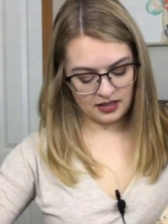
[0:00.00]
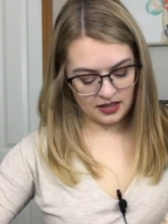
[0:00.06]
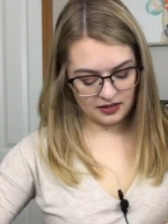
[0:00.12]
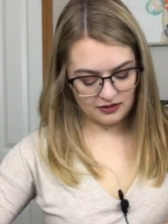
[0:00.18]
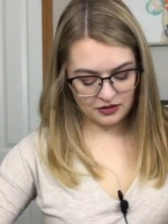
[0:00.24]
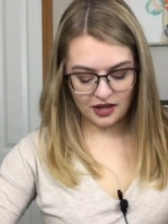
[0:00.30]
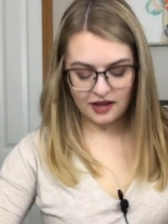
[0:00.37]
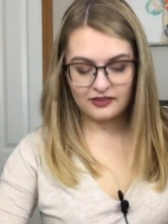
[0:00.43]

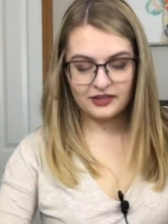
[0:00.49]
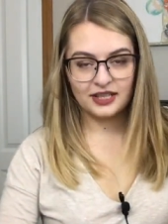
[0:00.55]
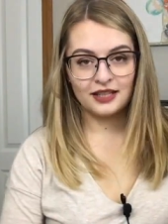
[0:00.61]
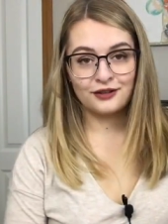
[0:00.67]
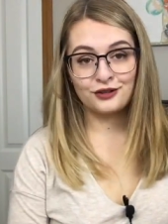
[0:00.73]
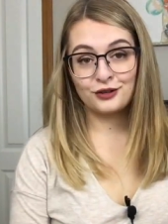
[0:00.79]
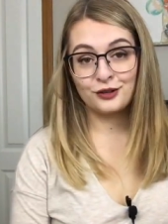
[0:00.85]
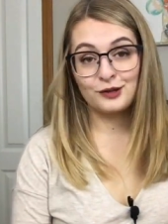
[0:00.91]
If you have
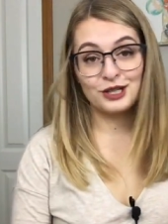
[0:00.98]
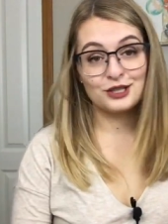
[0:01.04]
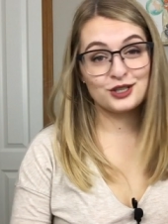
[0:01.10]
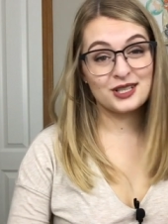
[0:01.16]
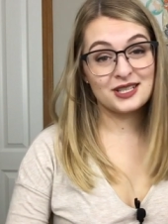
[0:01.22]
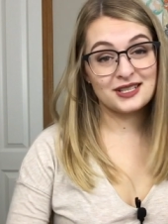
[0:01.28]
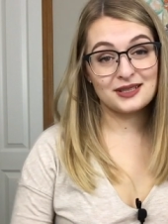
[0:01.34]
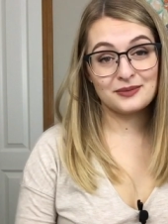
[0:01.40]
any other
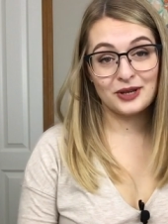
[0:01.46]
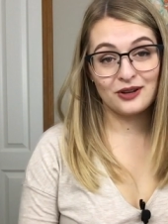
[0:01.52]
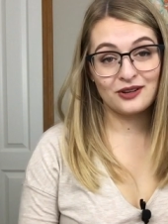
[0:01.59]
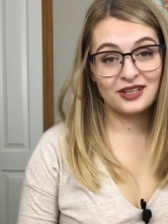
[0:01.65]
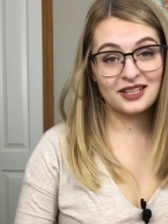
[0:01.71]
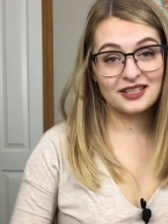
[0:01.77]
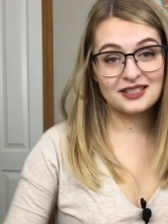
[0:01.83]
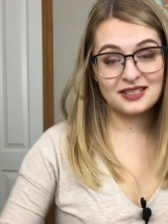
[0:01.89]
questions
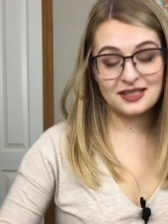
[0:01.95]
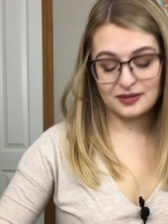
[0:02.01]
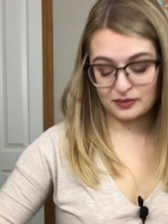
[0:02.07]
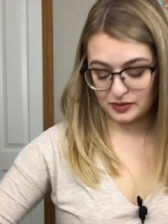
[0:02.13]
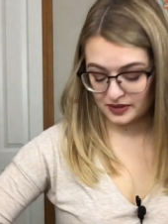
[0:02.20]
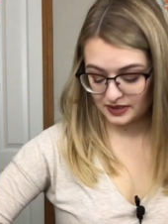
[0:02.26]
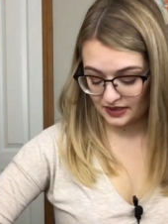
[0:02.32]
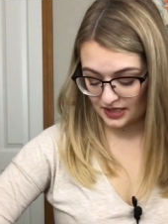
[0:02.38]
about it,
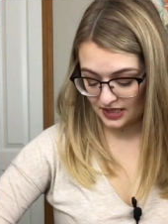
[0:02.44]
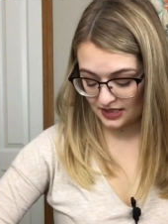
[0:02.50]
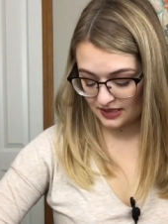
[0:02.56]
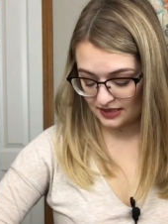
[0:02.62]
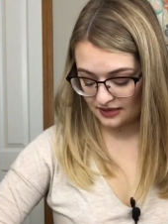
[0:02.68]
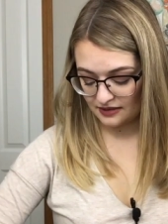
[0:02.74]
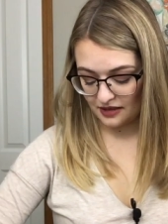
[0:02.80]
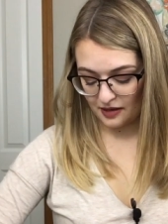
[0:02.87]

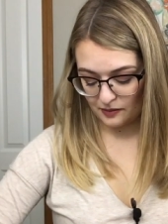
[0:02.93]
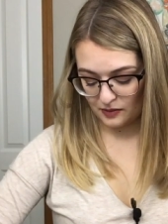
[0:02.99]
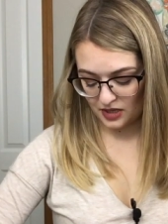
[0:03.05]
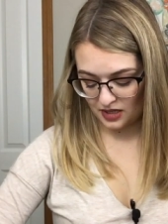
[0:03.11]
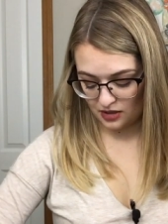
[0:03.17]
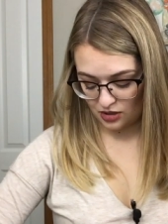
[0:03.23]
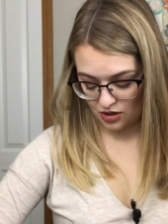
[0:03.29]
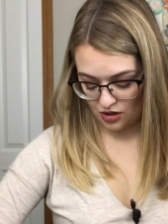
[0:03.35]
please let
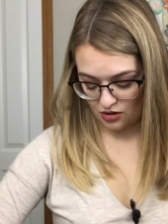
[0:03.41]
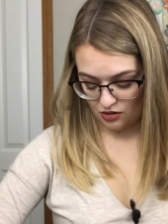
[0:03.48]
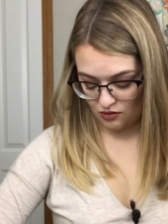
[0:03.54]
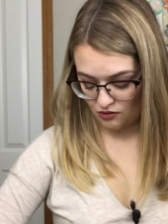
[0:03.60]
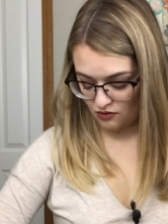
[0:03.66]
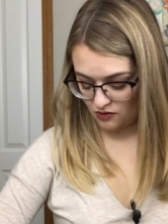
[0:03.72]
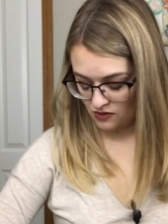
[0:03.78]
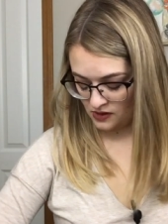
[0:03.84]
me
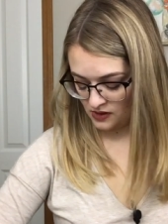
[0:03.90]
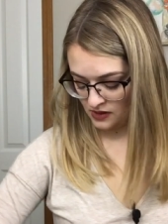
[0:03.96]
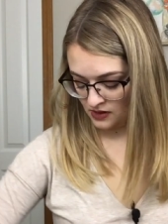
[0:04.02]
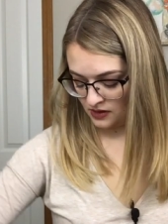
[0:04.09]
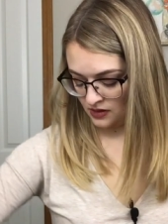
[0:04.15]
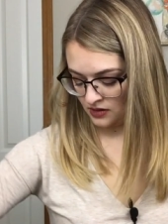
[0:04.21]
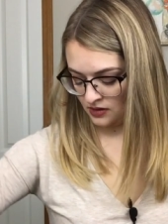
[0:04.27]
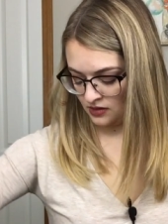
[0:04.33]
know.
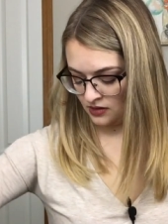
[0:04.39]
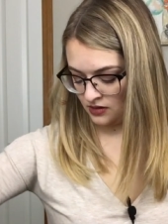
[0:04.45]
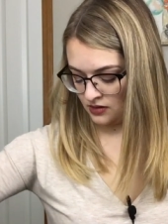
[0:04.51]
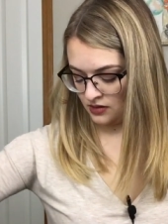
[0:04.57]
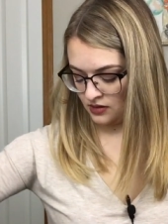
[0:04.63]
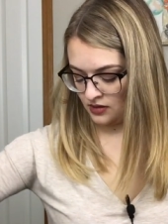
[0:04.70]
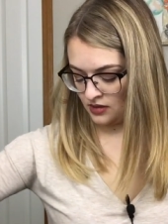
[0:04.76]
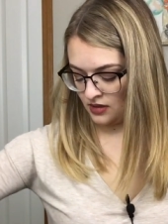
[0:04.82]

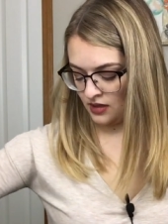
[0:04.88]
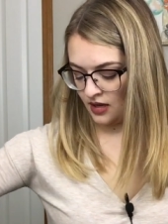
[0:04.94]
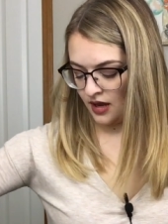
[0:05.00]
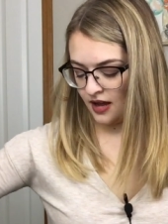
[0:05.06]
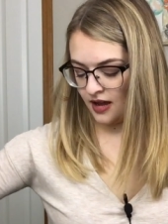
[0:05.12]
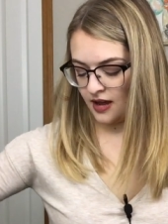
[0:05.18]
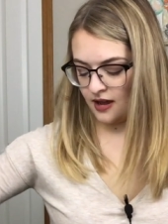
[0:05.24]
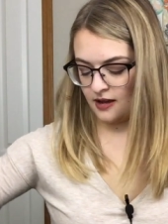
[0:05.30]

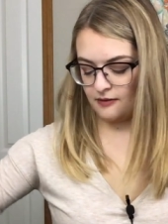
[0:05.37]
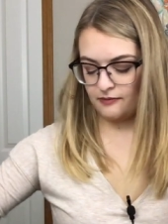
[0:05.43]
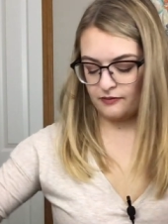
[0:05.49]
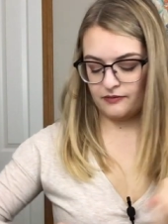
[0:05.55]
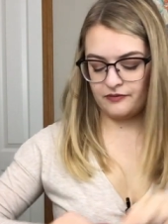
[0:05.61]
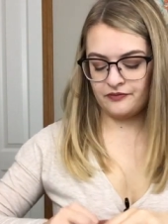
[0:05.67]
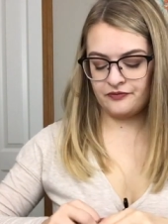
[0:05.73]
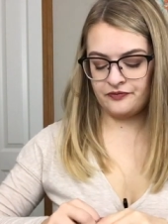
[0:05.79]

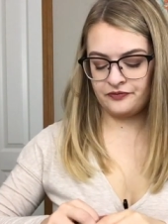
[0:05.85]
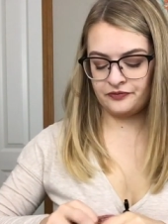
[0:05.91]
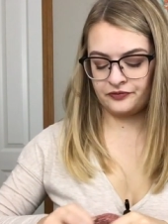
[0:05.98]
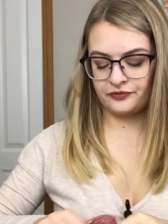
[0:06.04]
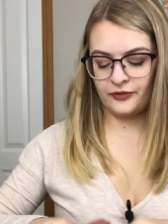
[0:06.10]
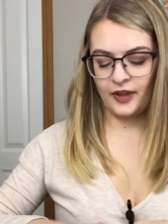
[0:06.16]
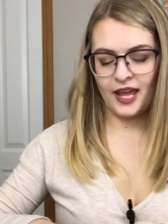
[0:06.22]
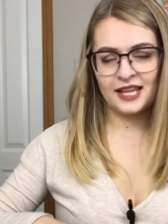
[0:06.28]

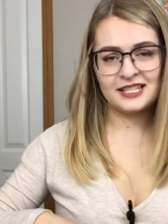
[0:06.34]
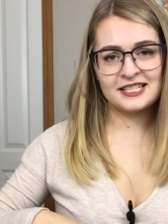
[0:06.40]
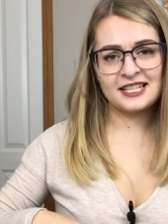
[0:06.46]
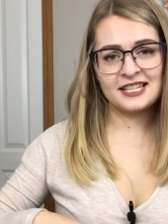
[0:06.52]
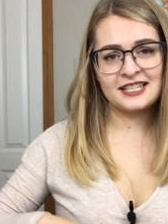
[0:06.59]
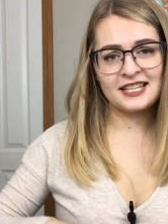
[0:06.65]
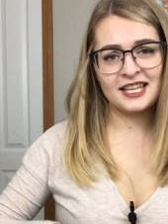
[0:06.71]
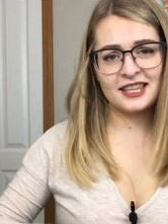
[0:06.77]
I
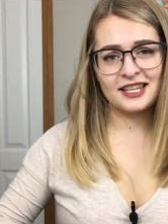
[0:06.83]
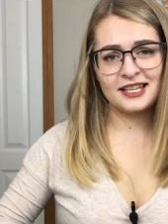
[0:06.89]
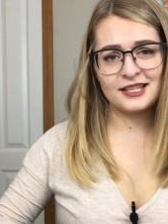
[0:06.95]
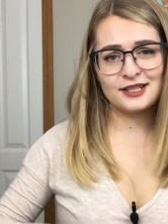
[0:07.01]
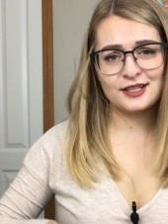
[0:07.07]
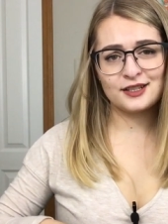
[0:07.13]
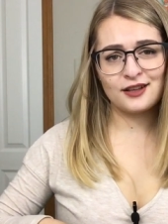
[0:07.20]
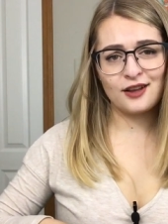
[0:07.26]
did knit
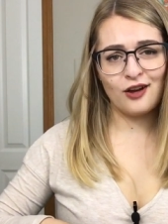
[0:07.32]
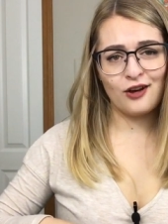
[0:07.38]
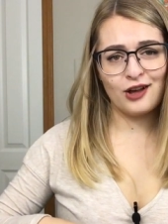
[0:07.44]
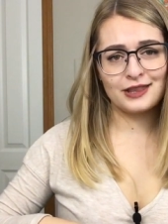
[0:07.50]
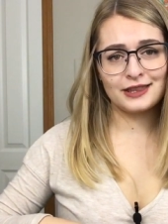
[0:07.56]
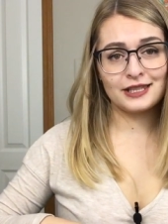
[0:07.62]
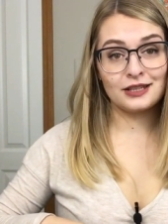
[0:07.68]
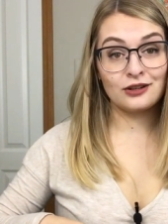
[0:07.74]
this
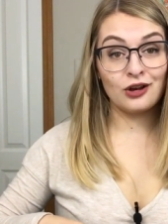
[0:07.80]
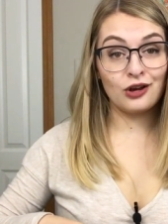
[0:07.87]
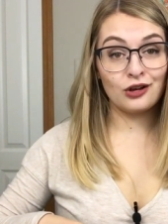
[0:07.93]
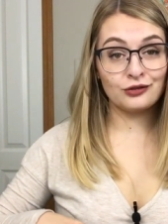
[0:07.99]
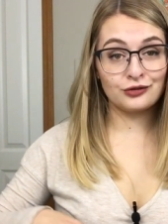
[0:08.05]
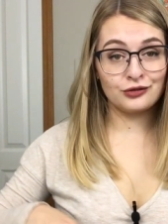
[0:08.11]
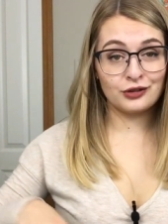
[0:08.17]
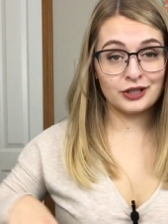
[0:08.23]
on the
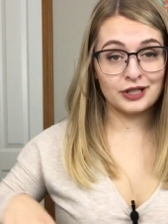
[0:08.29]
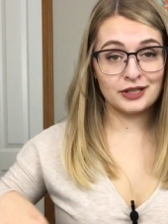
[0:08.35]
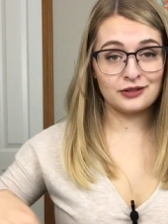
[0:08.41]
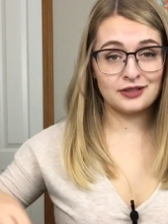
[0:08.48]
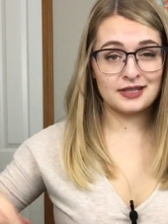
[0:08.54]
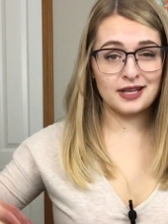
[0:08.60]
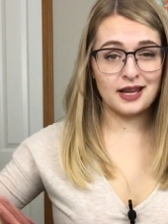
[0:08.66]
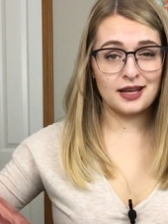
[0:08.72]
called for
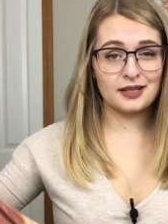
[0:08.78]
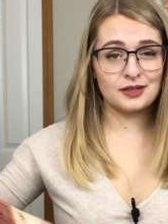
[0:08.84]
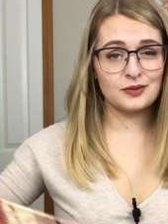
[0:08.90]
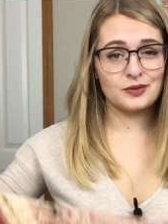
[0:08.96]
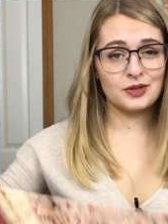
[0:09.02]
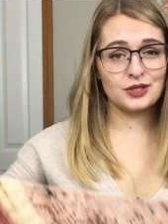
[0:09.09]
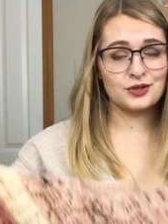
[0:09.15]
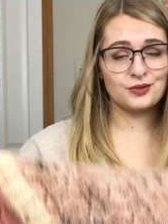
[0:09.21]
needle
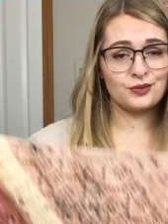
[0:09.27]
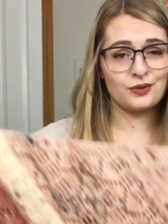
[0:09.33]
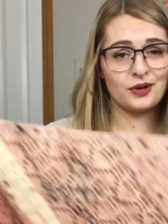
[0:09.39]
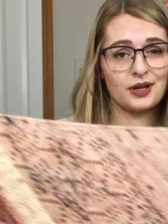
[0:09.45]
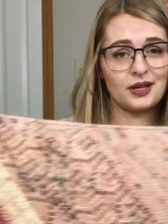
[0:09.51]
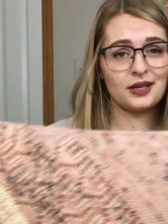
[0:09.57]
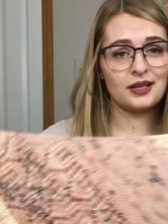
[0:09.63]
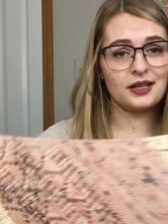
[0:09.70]
size, which
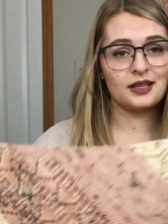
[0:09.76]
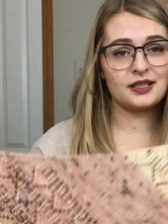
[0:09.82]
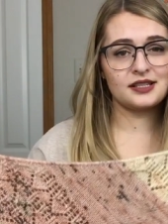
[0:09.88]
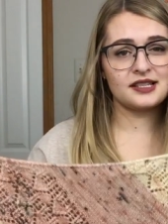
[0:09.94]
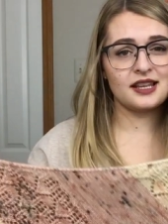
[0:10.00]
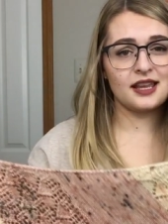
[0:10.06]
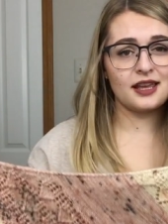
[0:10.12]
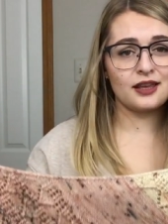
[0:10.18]

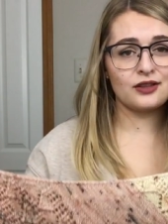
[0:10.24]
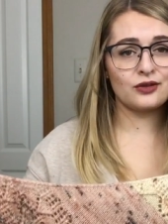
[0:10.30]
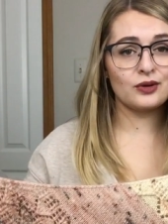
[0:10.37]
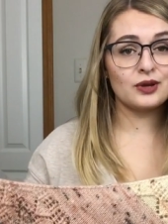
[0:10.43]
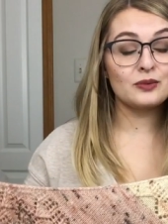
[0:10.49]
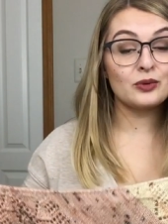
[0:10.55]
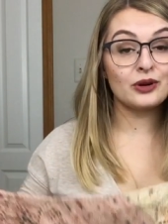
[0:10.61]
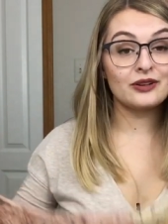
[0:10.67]
was a
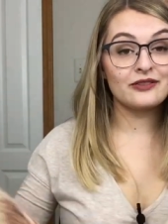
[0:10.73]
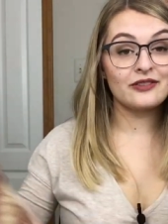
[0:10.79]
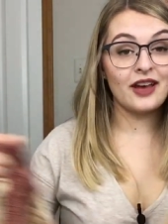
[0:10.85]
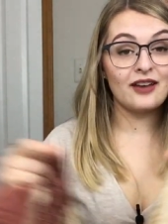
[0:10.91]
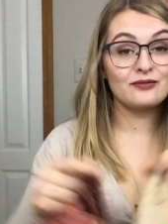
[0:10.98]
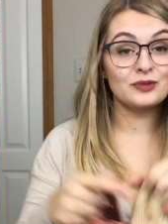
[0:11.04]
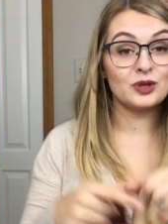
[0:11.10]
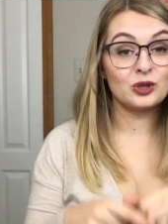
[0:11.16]

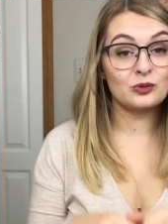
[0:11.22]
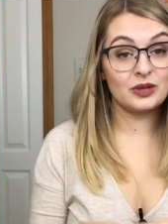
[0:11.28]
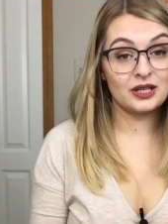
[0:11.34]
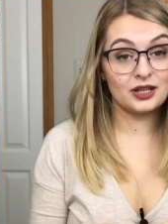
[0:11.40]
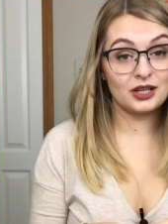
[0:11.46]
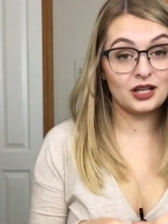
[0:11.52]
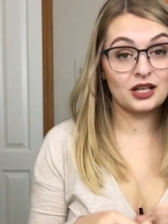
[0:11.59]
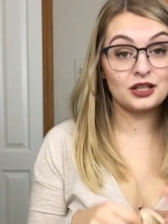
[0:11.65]
3.5
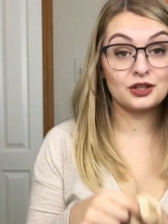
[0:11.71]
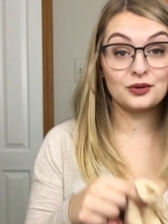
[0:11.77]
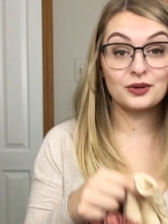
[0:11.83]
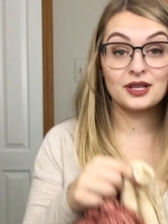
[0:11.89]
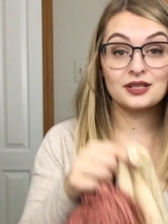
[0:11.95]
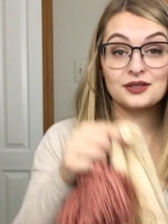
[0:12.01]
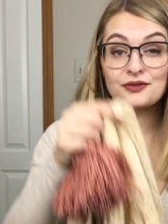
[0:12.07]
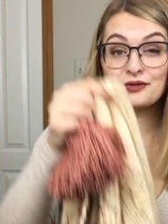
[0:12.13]
millimeter
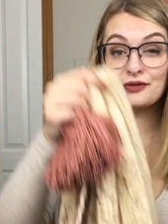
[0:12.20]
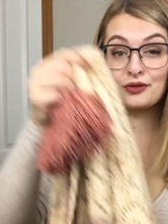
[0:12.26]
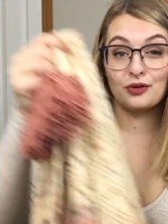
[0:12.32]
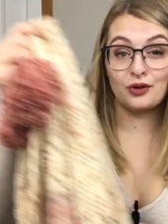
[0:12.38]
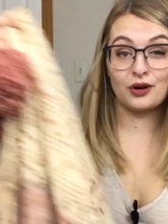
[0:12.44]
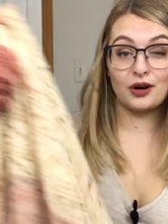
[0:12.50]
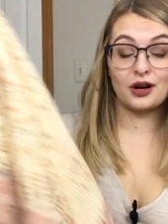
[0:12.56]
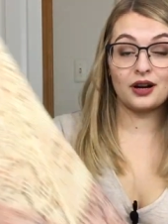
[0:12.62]
US
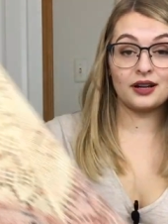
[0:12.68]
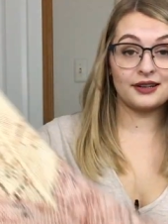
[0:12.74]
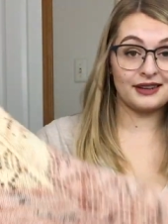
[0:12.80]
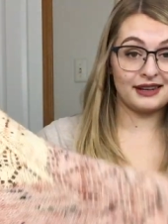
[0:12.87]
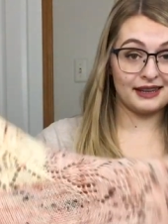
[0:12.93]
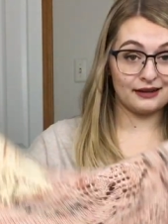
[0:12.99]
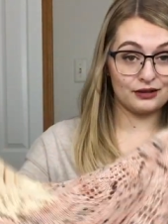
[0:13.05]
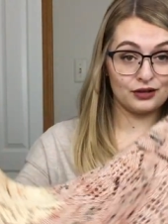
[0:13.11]
4
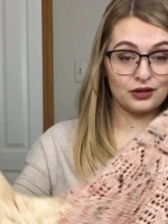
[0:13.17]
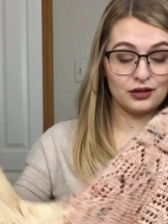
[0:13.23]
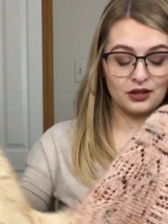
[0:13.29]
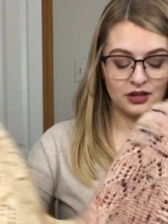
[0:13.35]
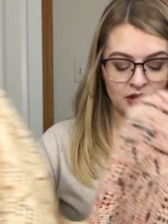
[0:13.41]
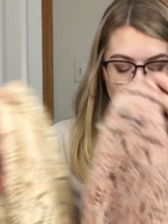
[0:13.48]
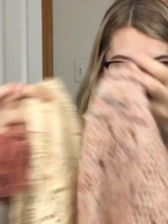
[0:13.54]
needle.